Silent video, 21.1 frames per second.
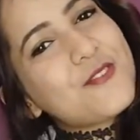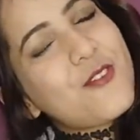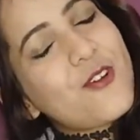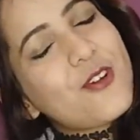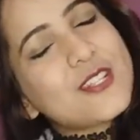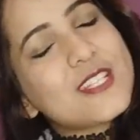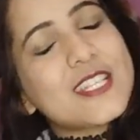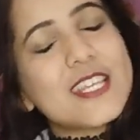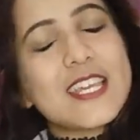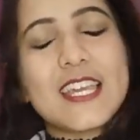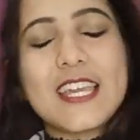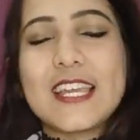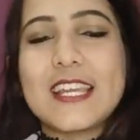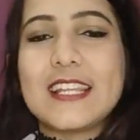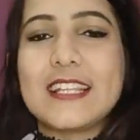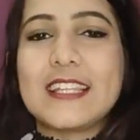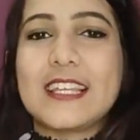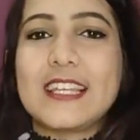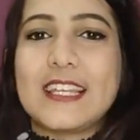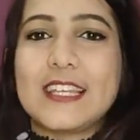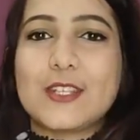for watching.
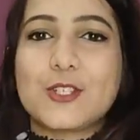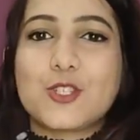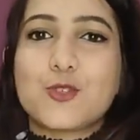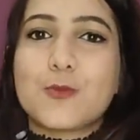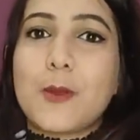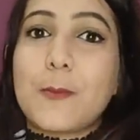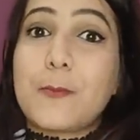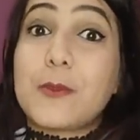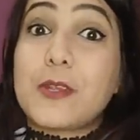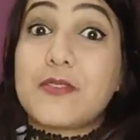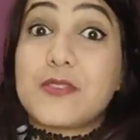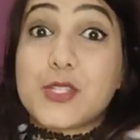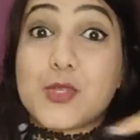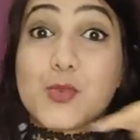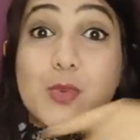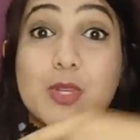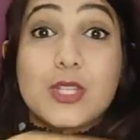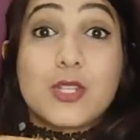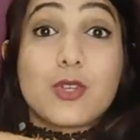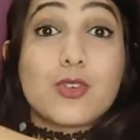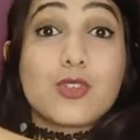The link to my previous
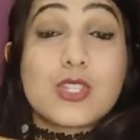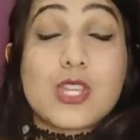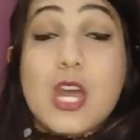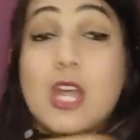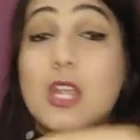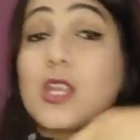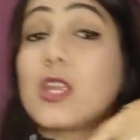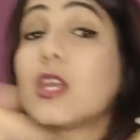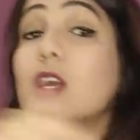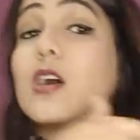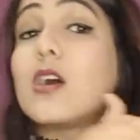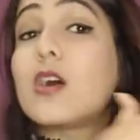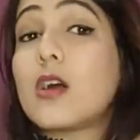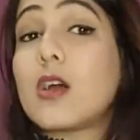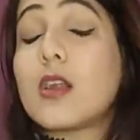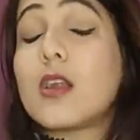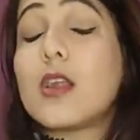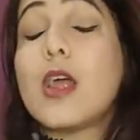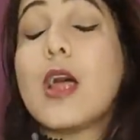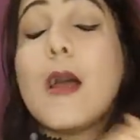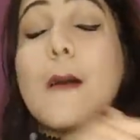videos are
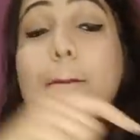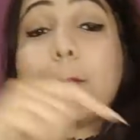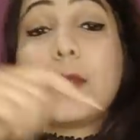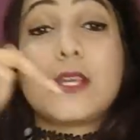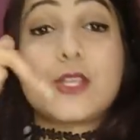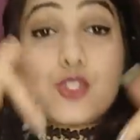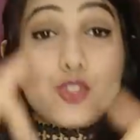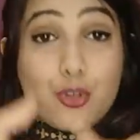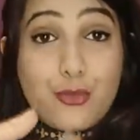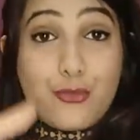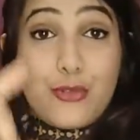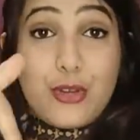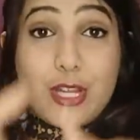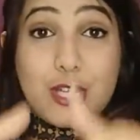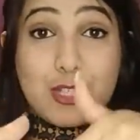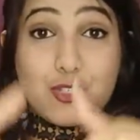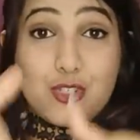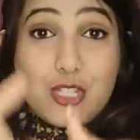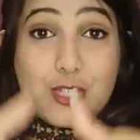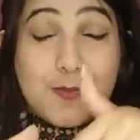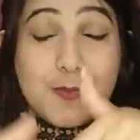here. Please don't
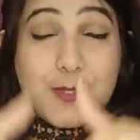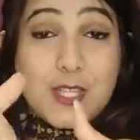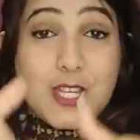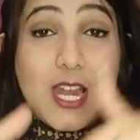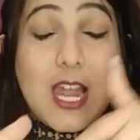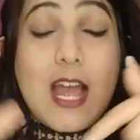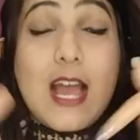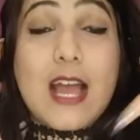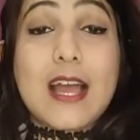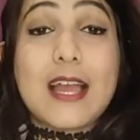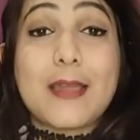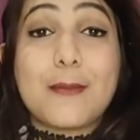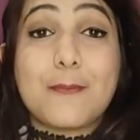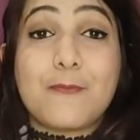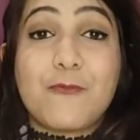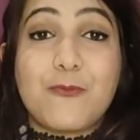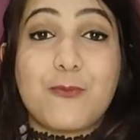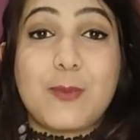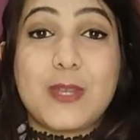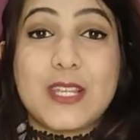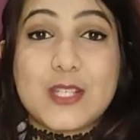forget to
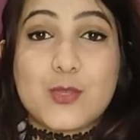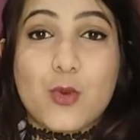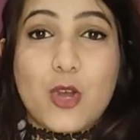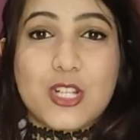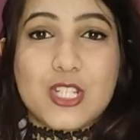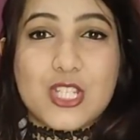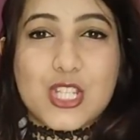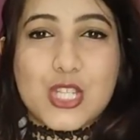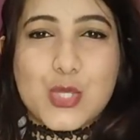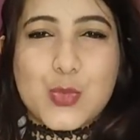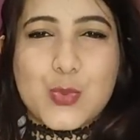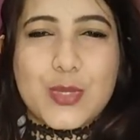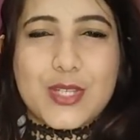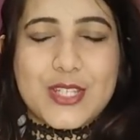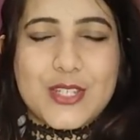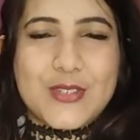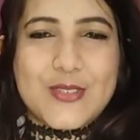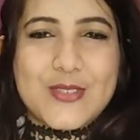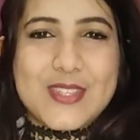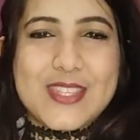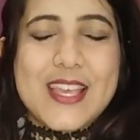subscribe. Please watch these
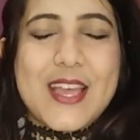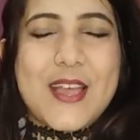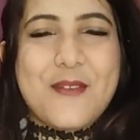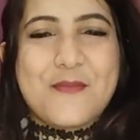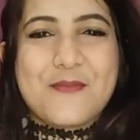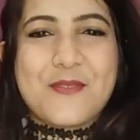videos.